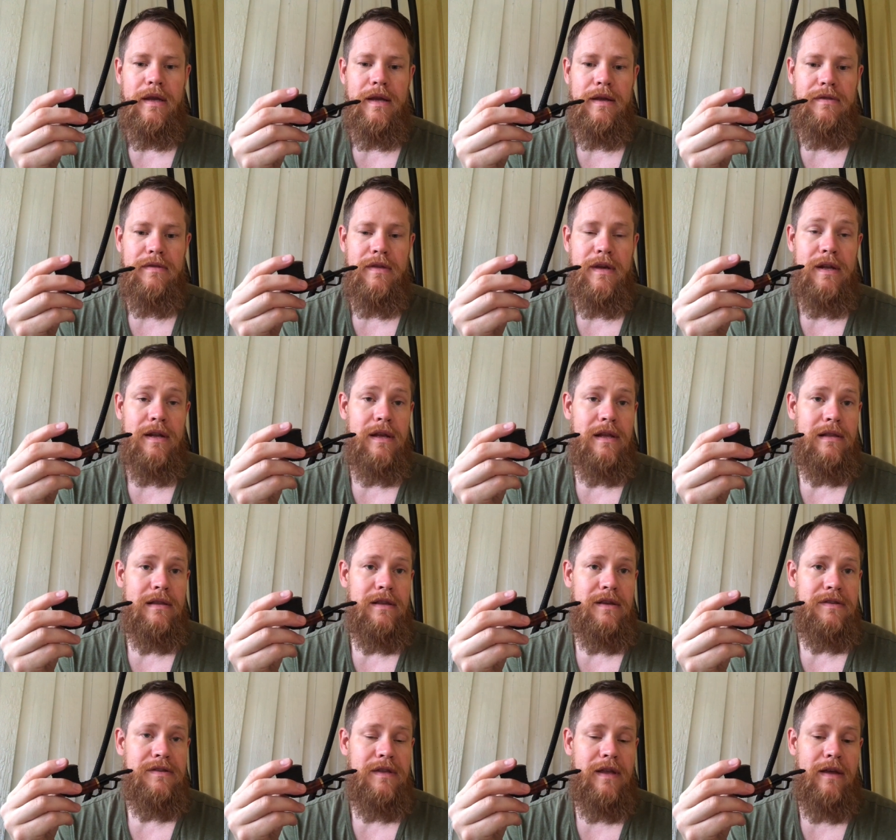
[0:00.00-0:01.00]
And then I'll
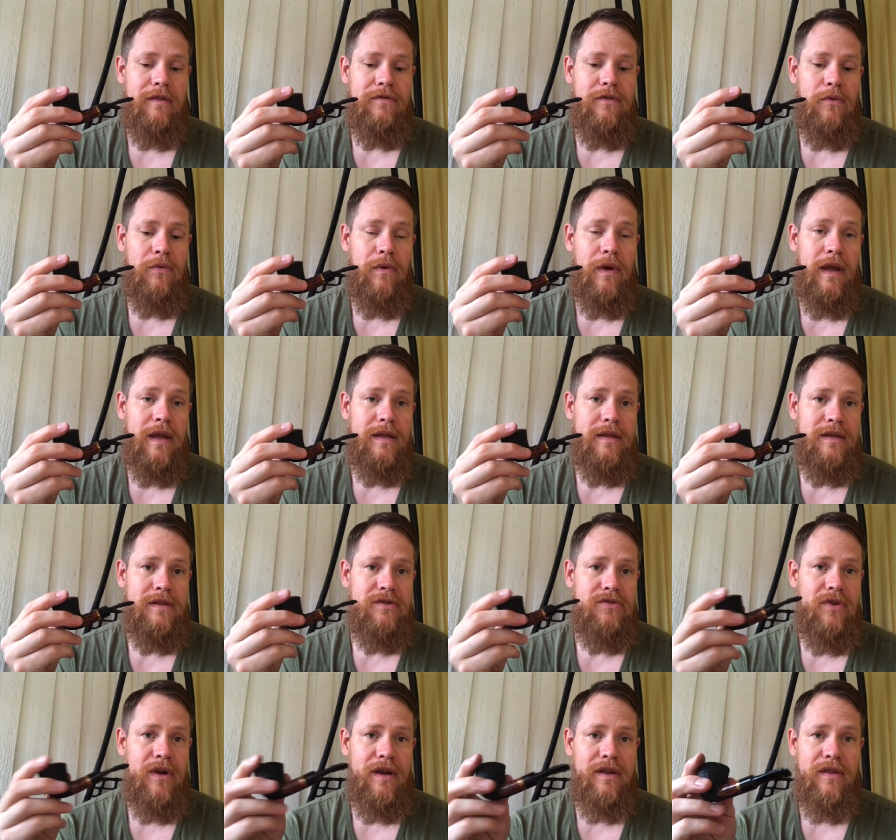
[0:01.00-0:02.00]
just have to wait and
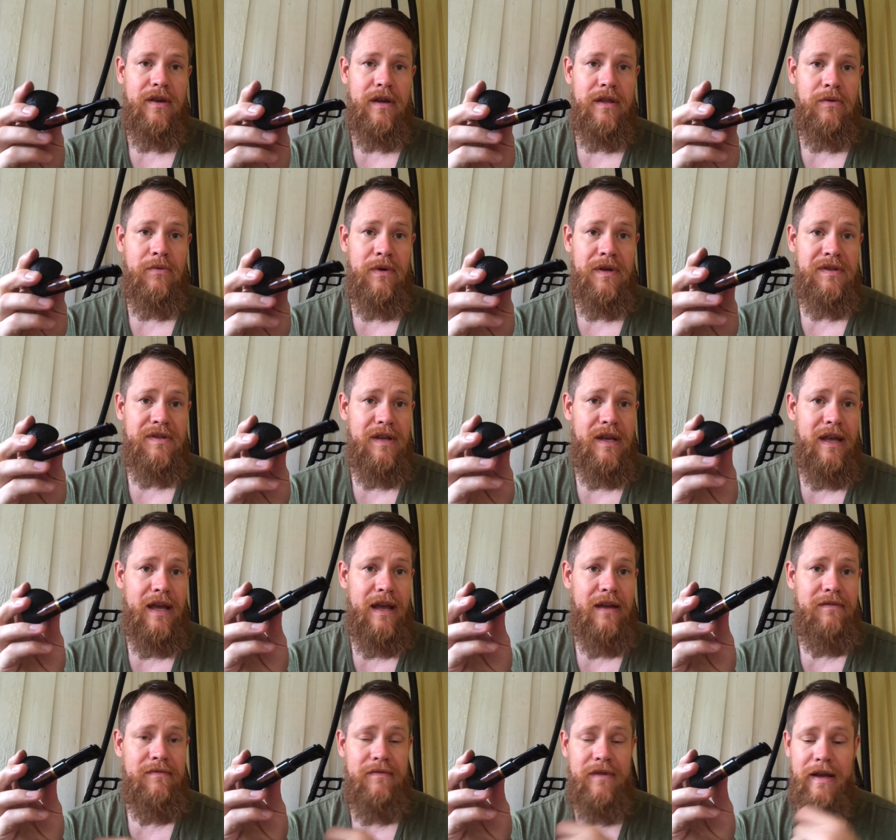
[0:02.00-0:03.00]
try the other ones I
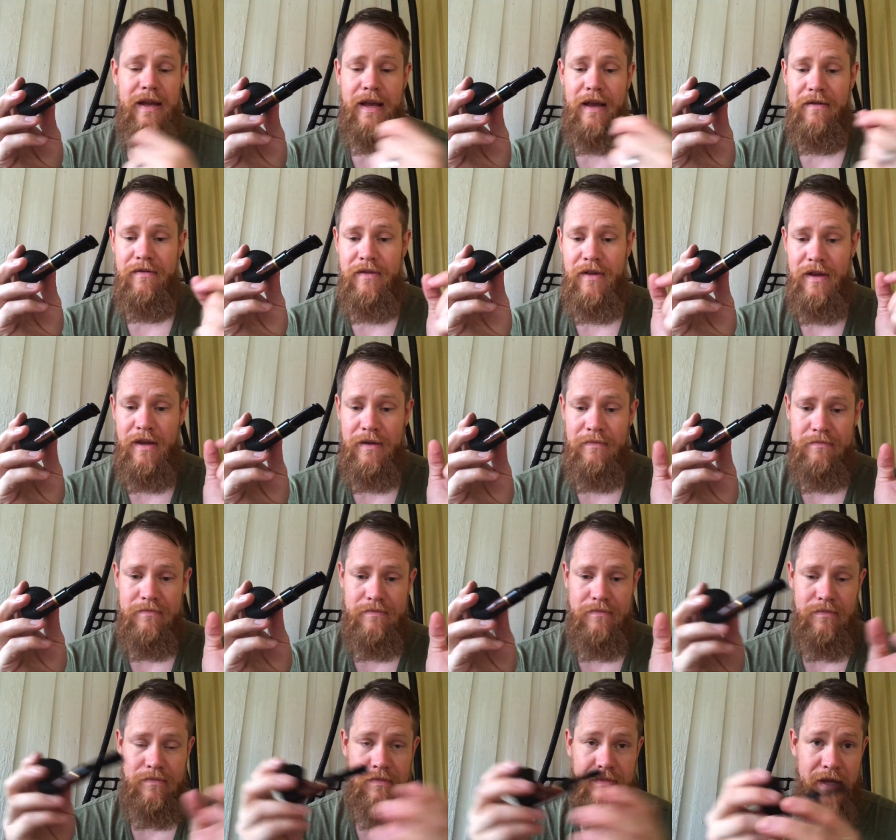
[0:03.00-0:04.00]
have. I have the
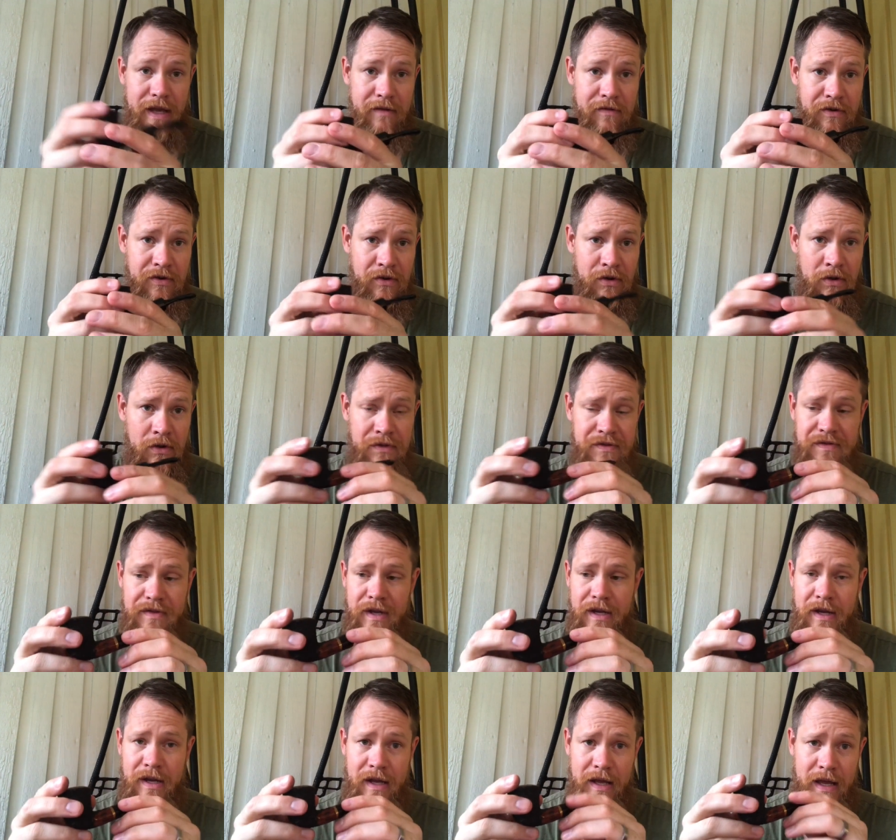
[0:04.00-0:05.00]
navy rolls,
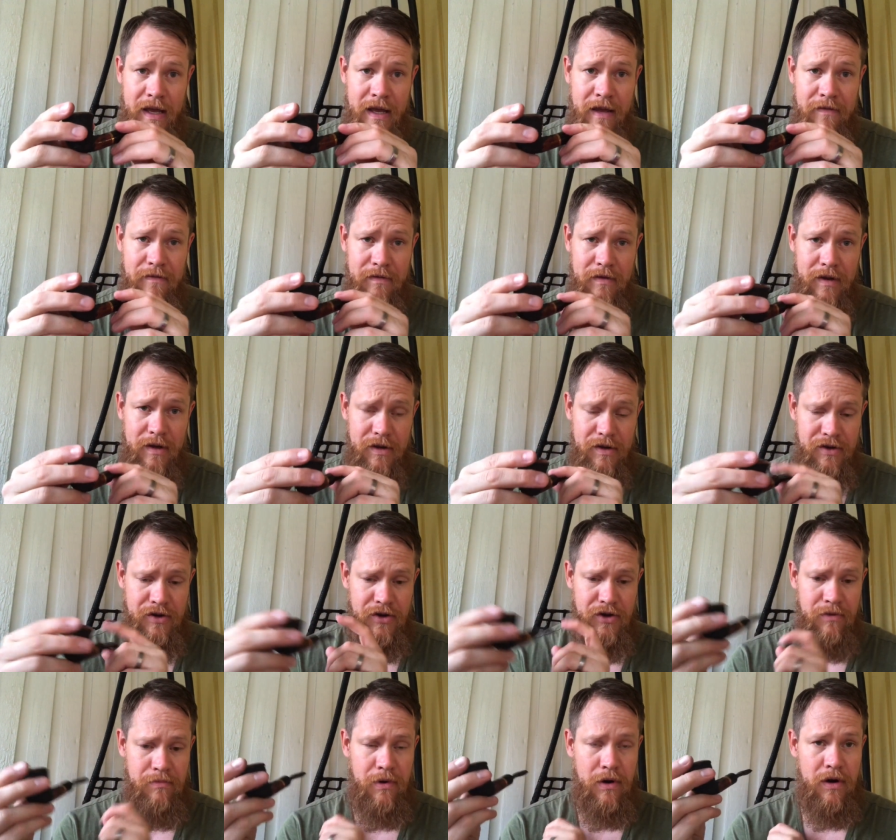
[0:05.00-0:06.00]
and I have
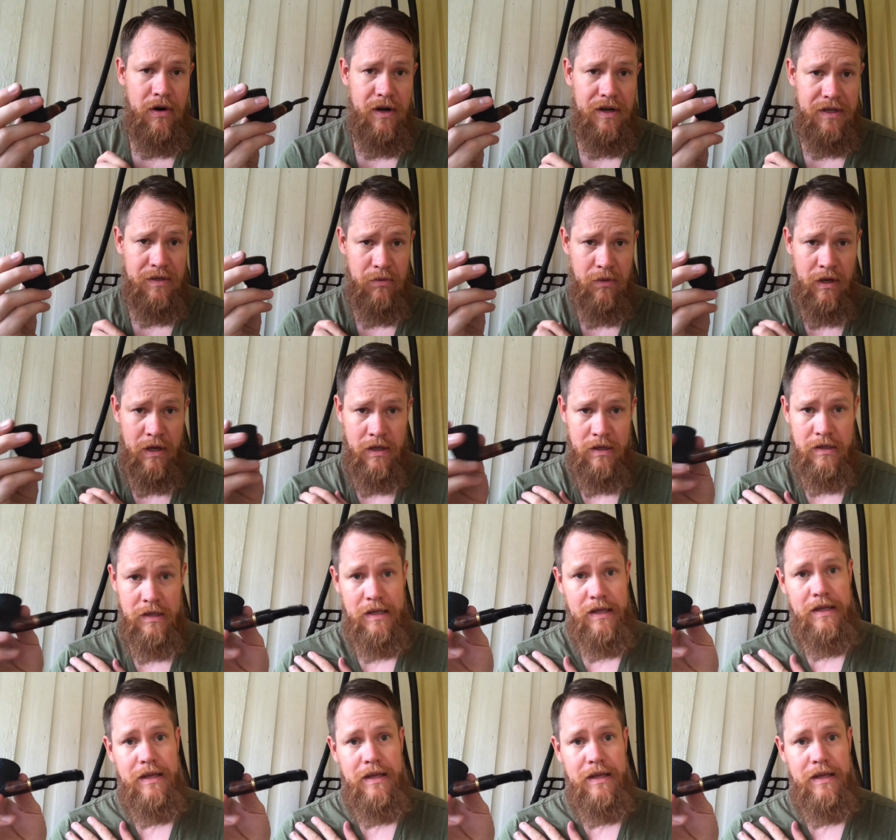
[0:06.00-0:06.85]
Durbar as well.